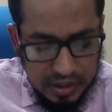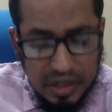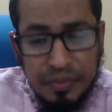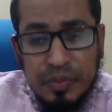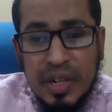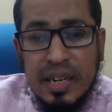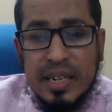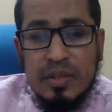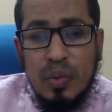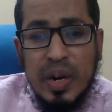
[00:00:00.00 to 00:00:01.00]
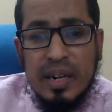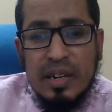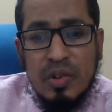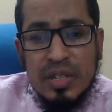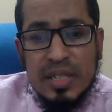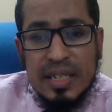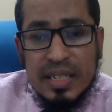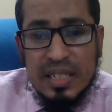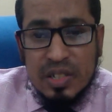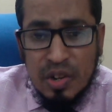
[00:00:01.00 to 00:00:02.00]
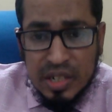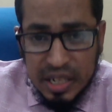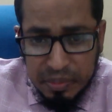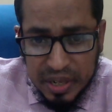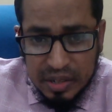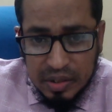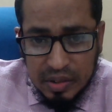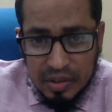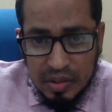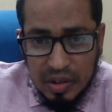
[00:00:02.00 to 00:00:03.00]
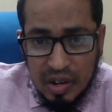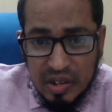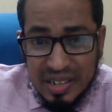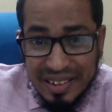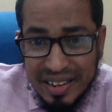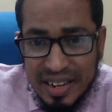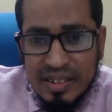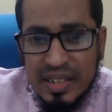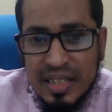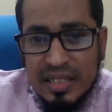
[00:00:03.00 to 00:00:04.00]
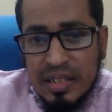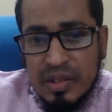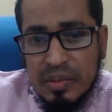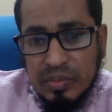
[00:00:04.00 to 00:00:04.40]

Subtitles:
If the wider context is not given or clearly in the